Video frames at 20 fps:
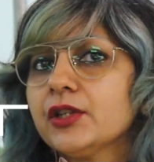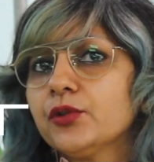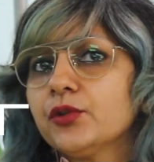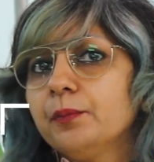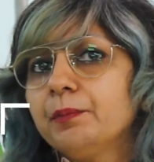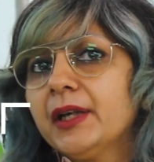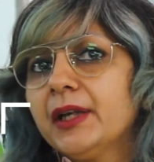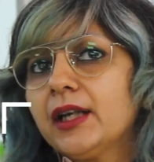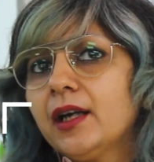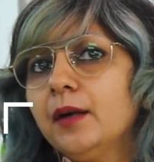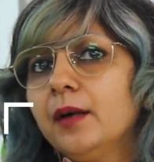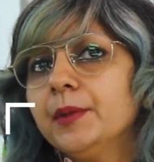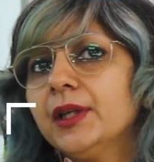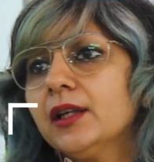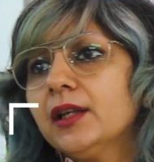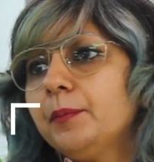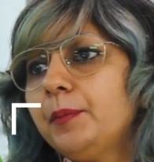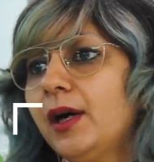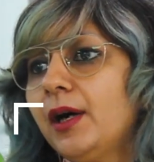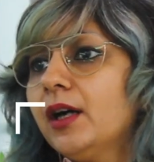So
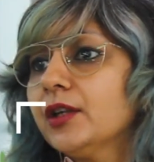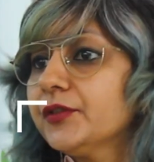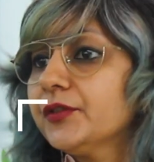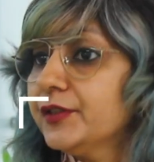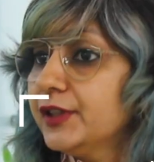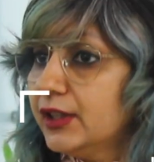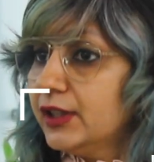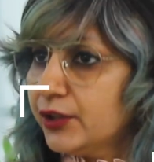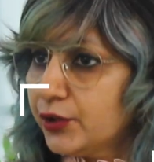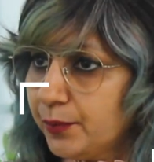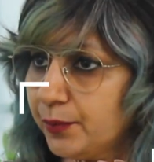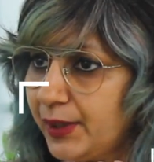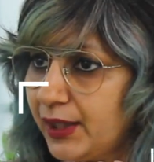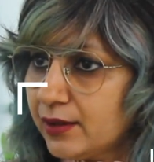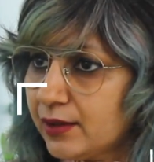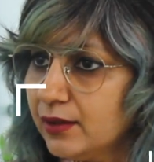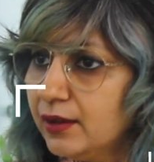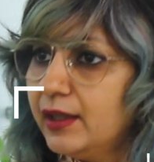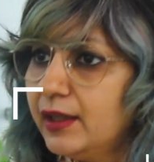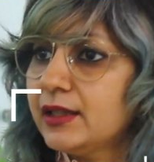becoming a part of an
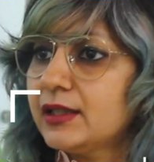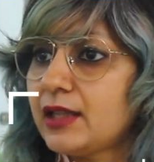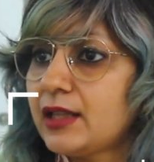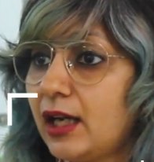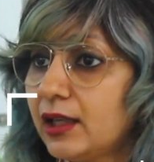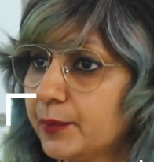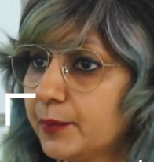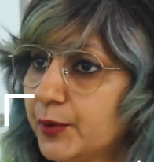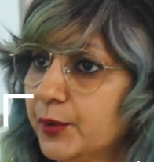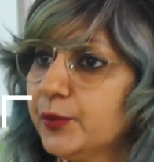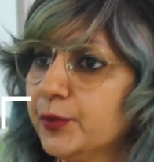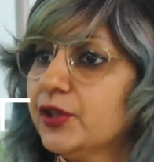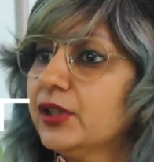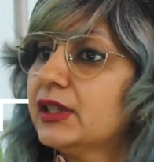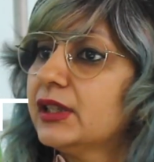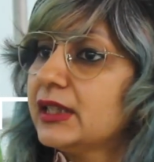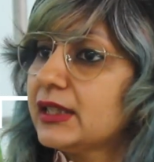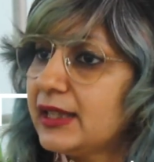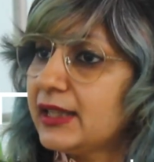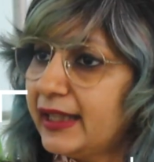incubator and startup
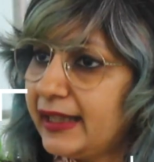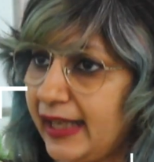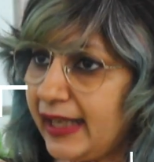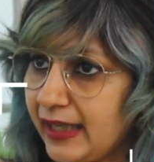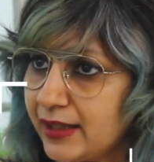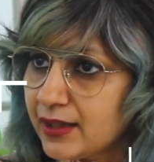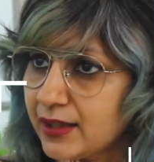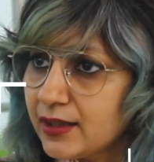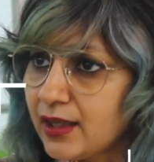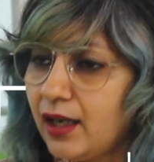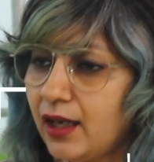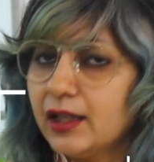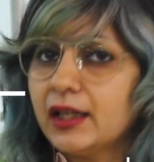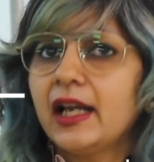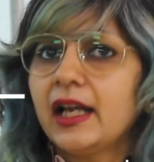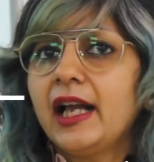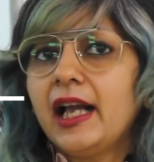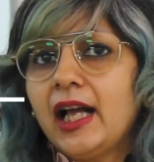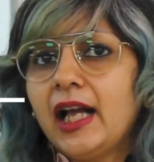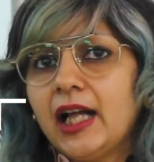communities like
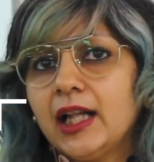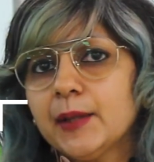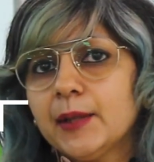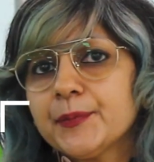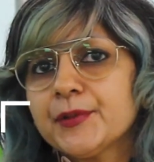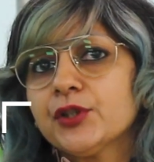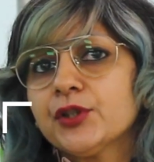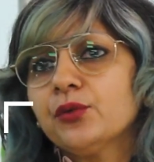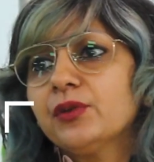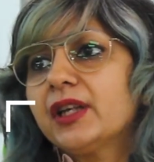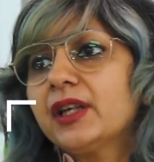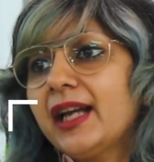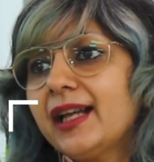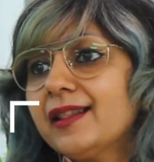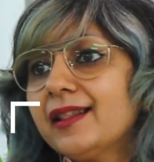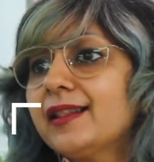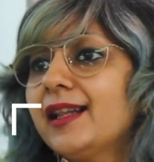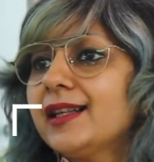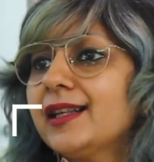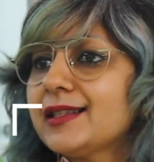Headstart helps you
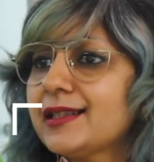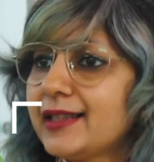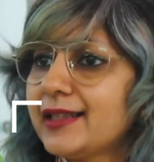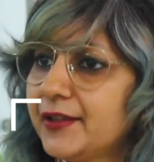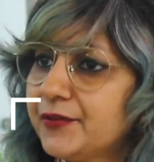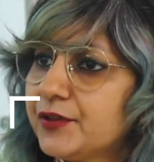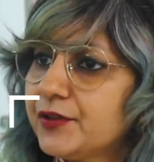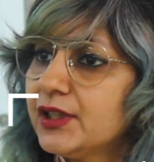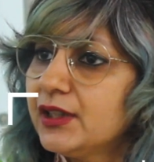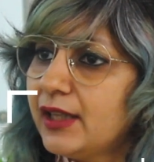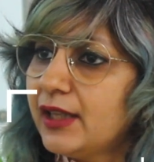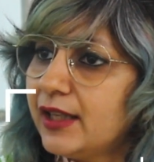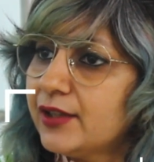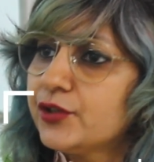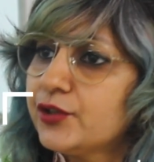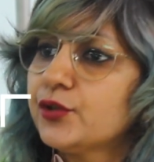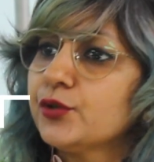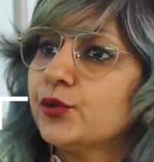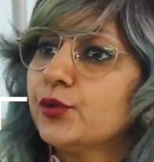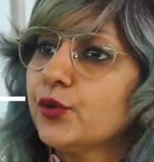get that safety net
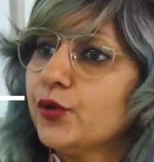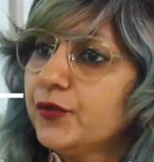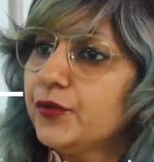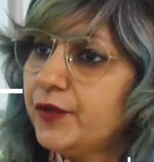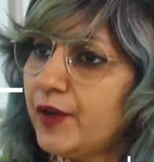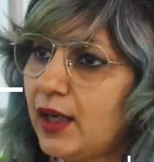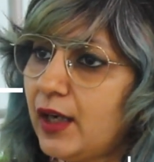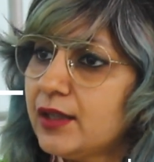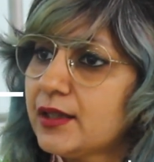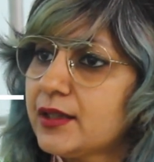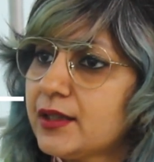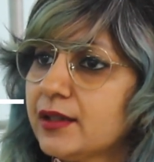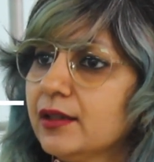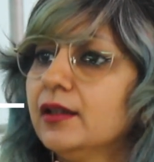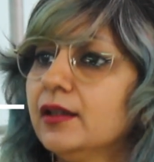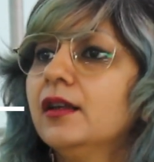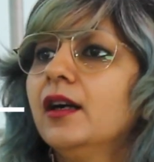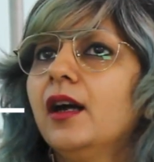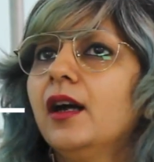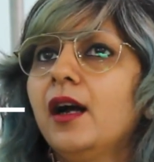to grow
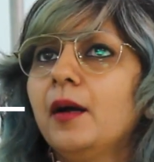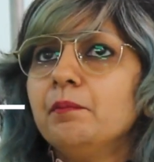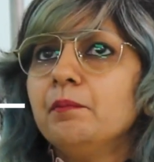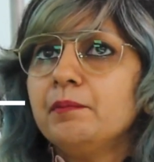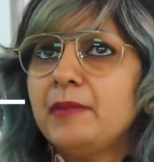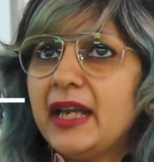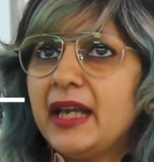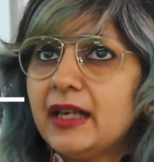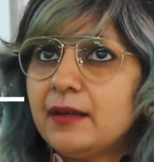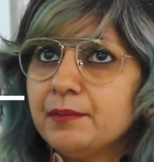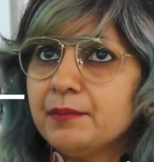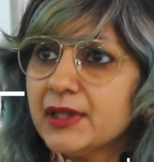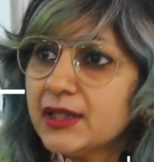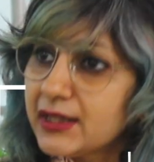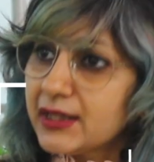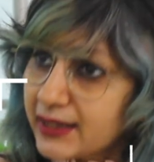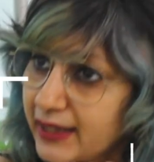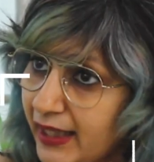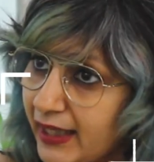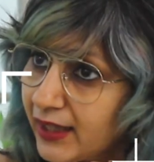faster, make
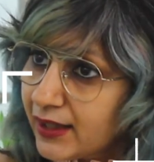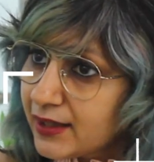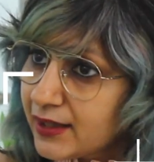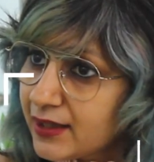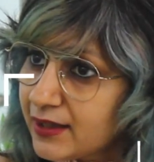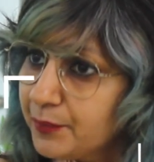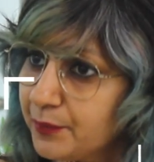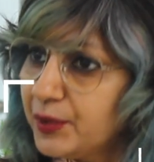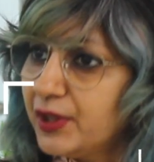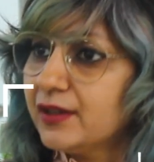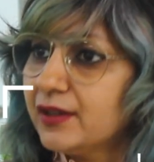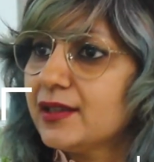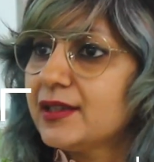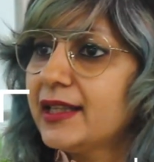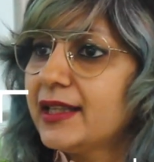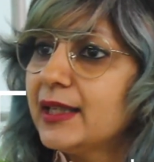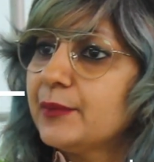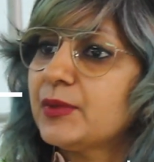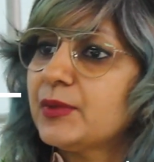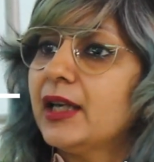mistakes, but at the
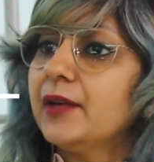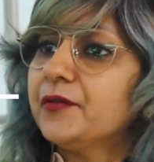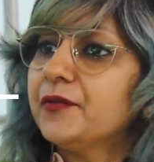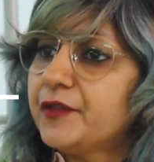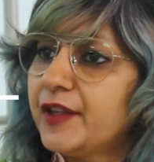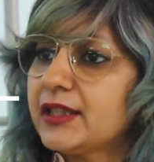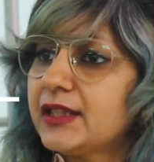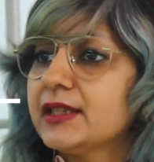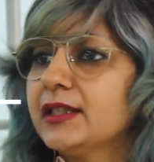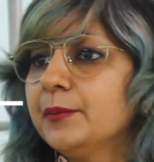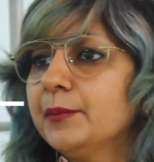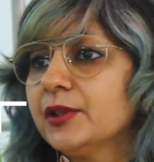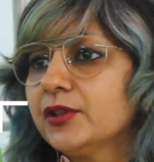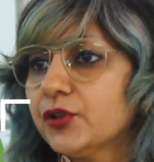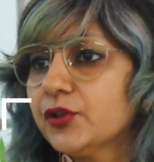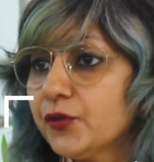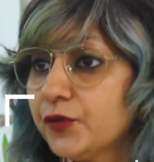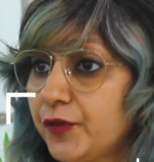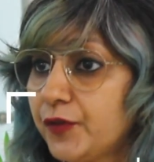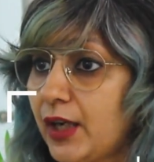same time fix them and
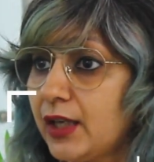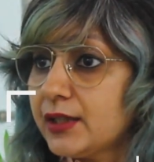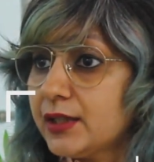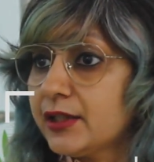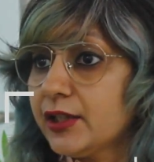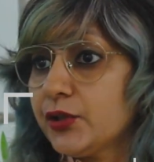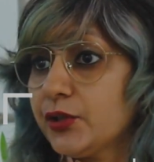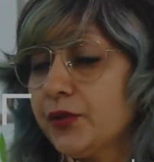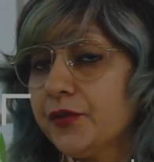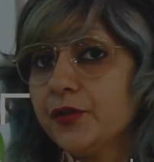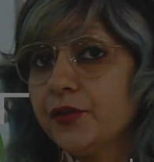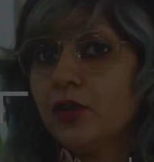grow faster.